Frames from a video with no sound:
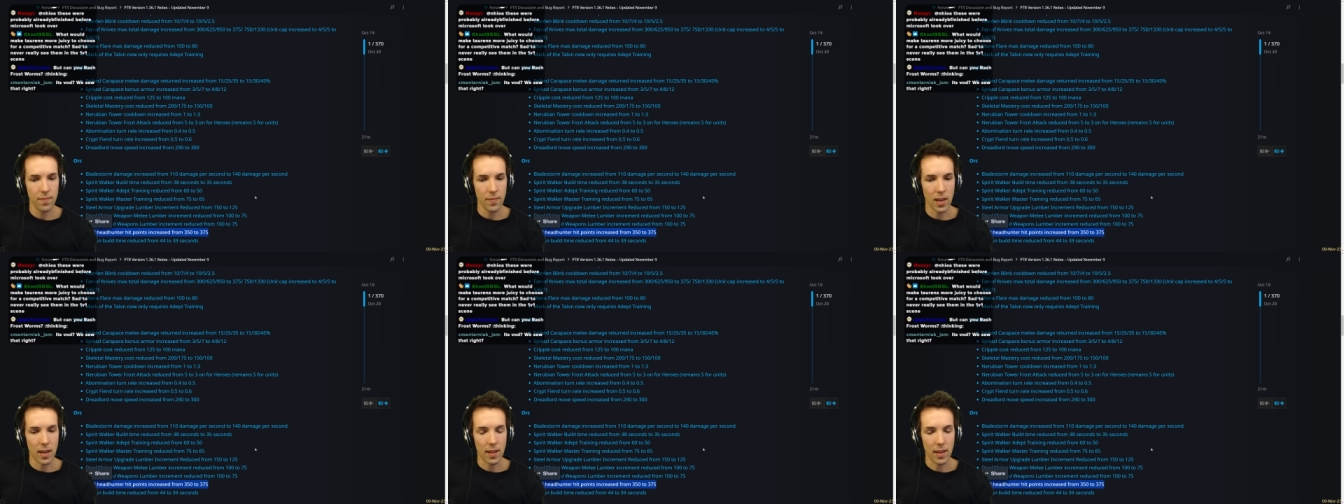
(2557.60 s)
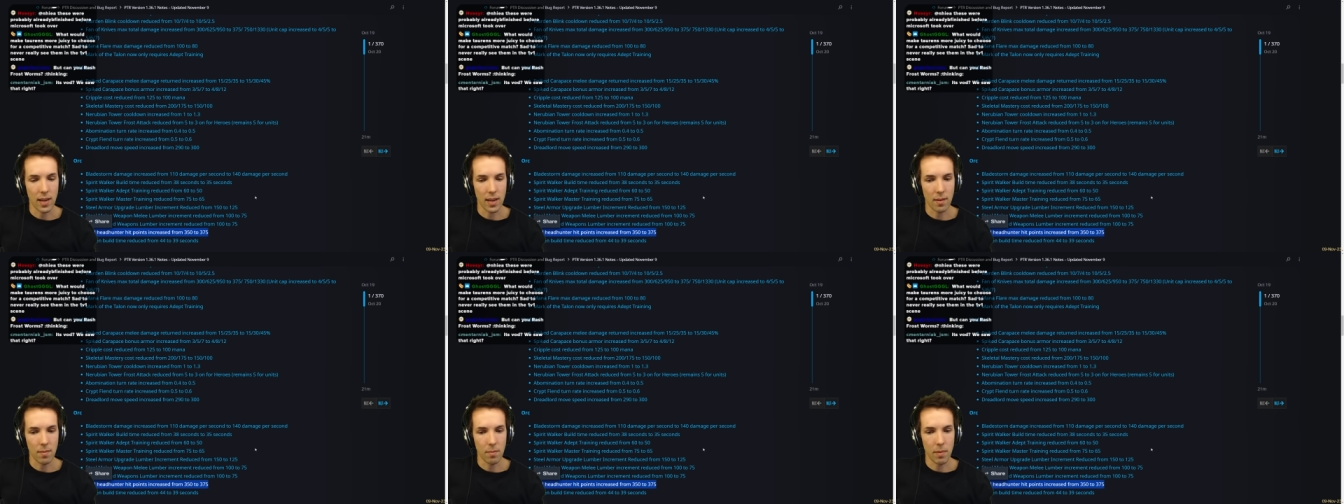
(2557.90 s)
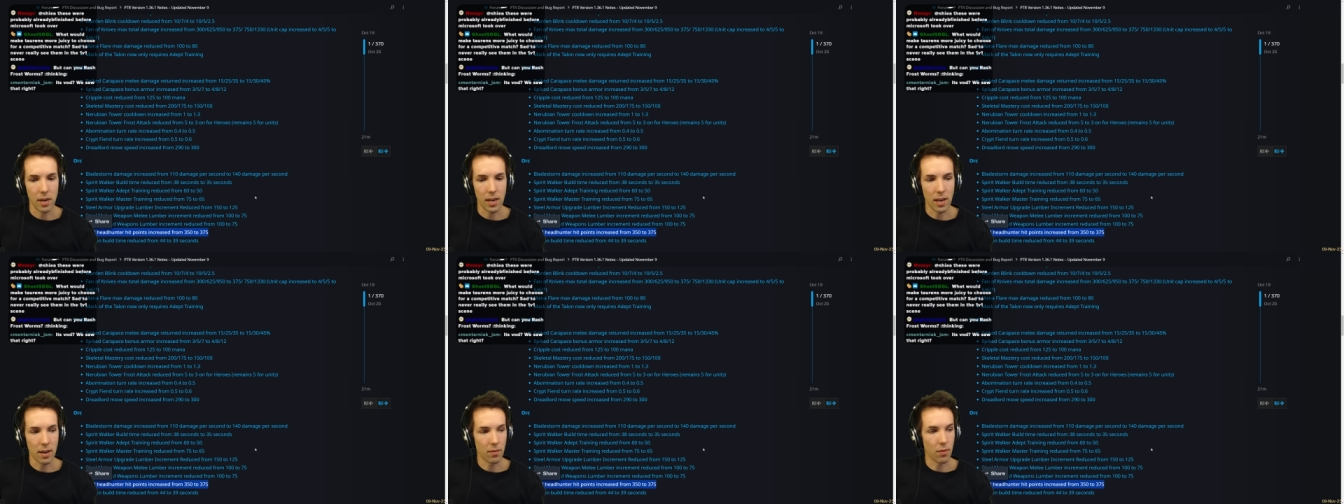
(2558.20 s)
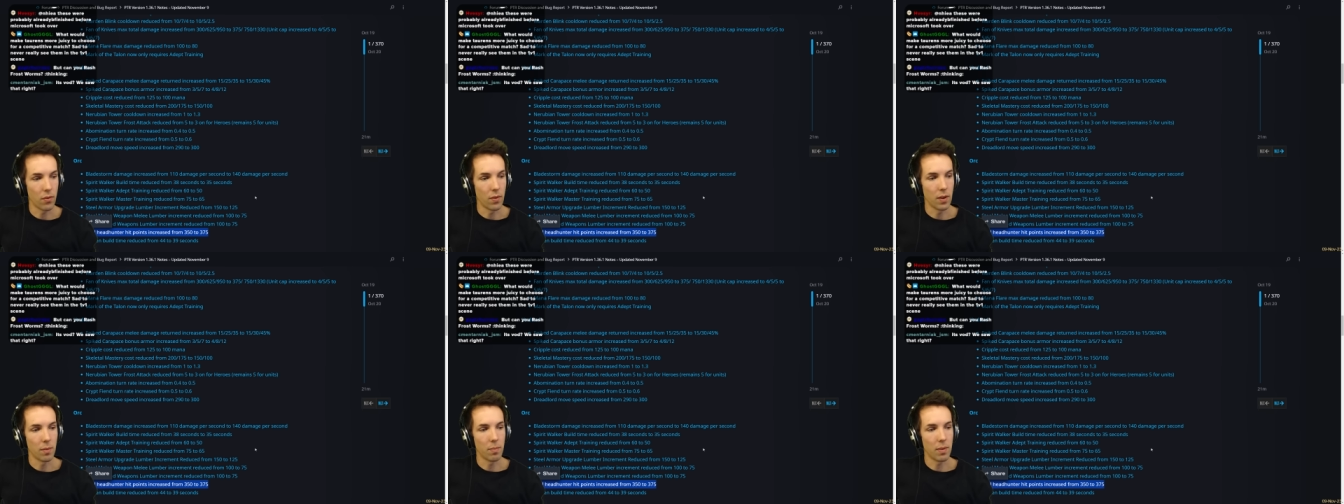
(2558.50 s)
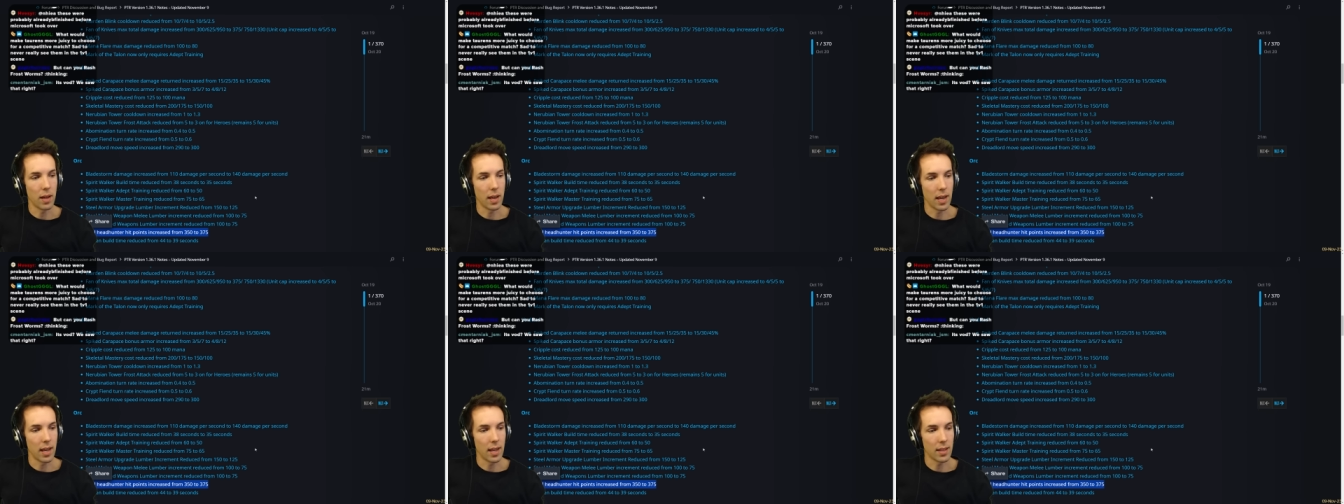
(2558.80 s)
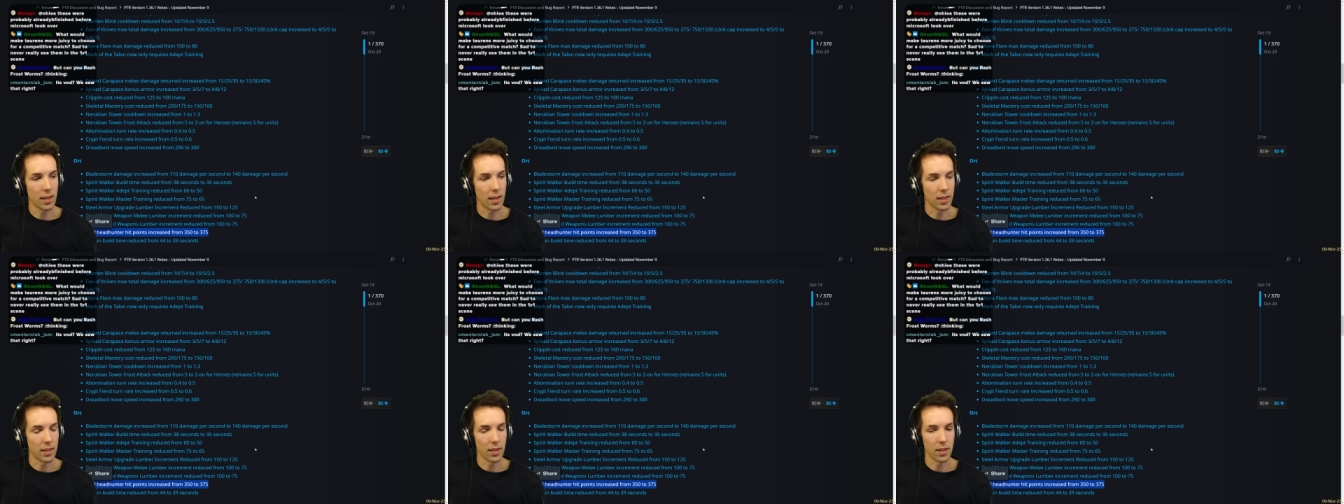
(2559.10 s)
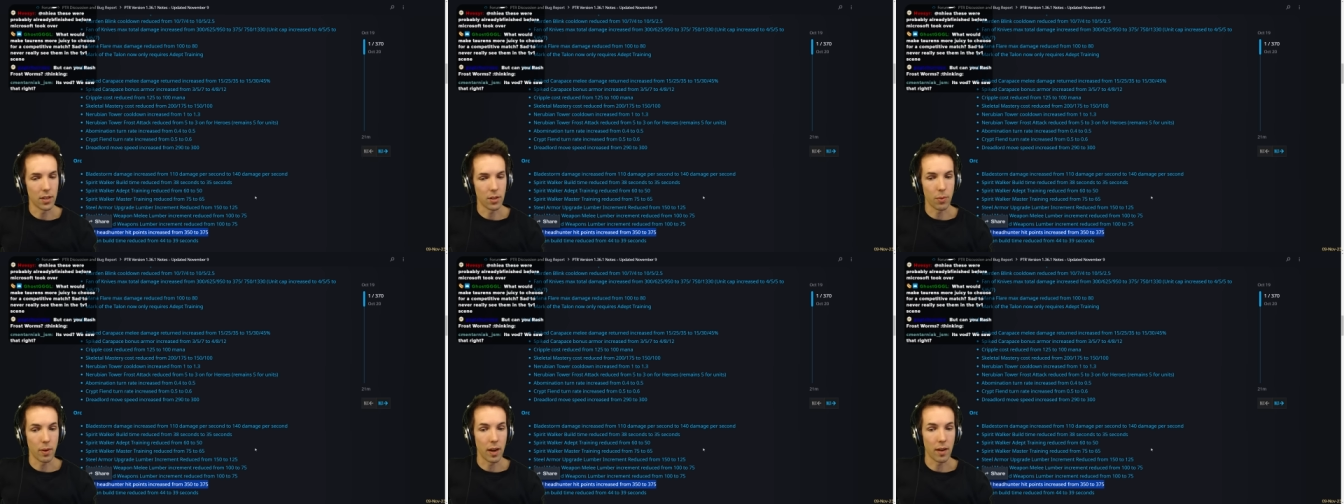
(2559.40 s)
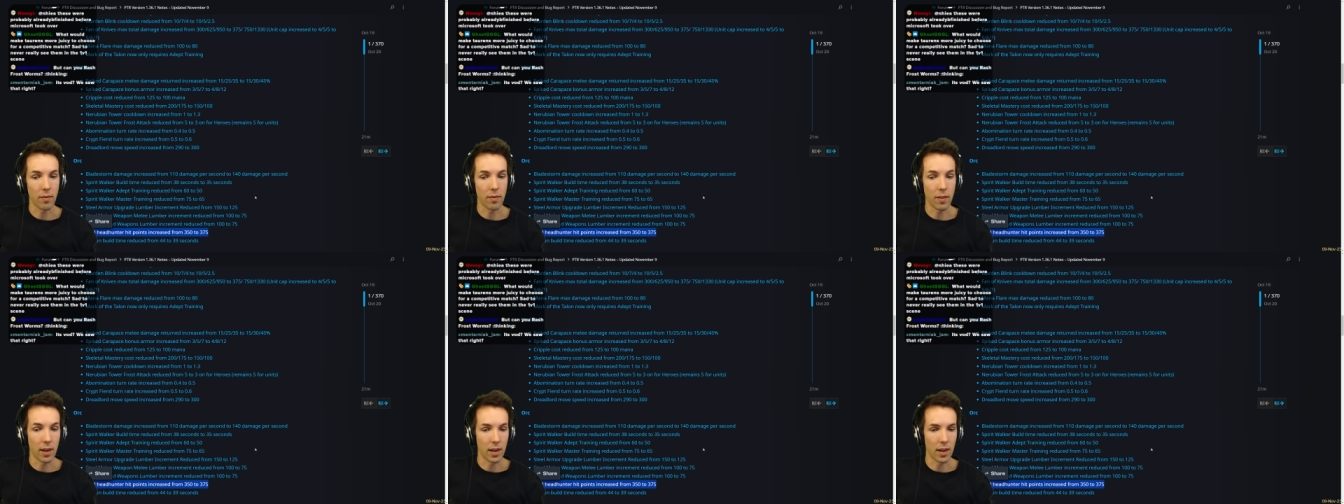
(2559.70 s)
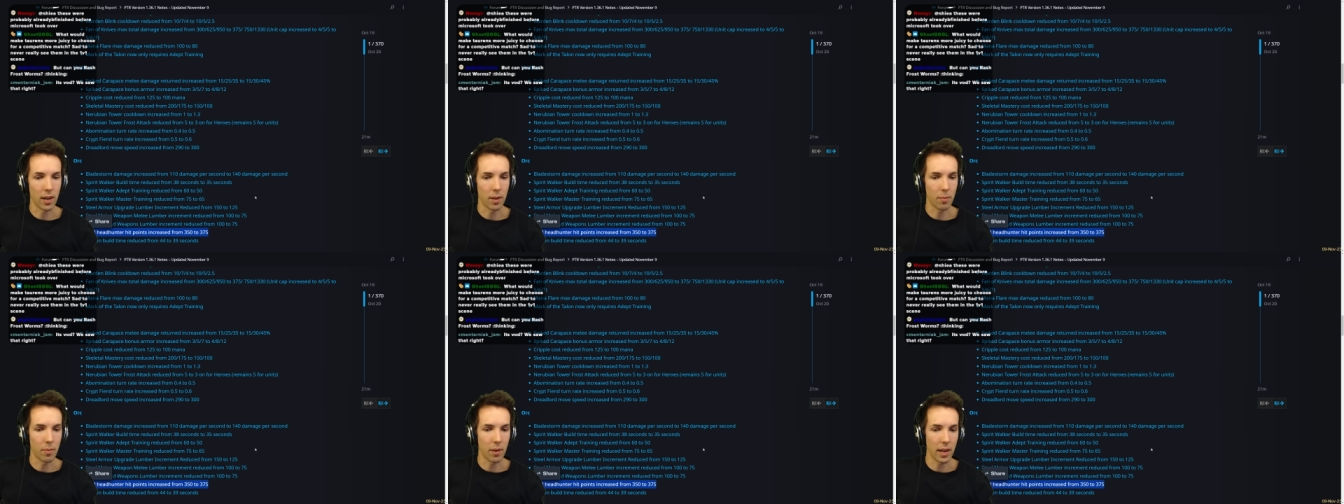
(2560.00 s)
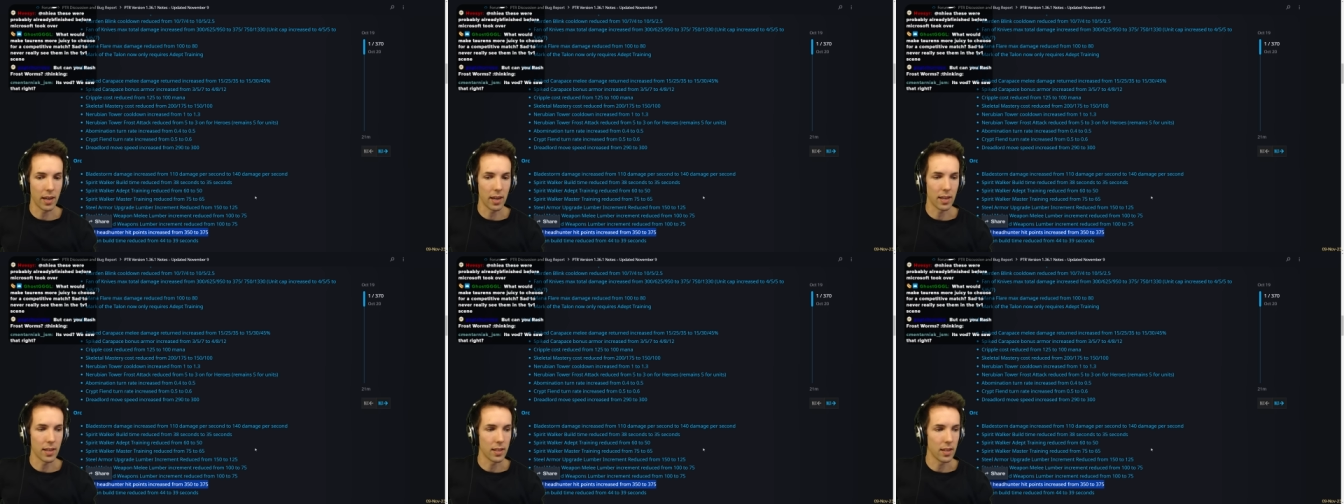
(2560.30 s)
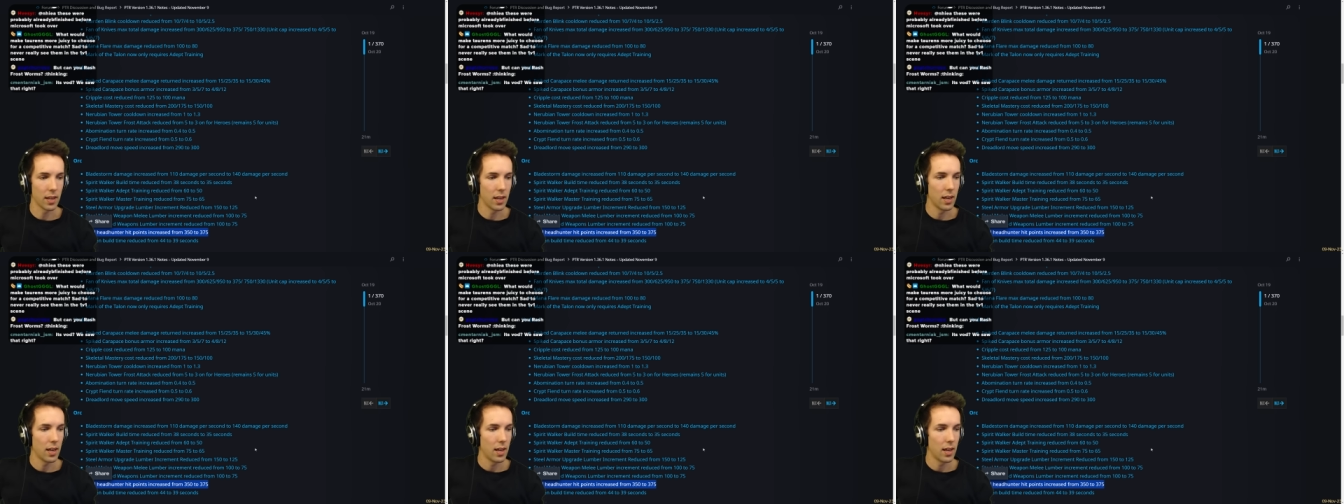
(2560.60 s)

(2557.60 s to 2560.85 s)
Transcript: And that made everyone play Headhunters when I finally played it.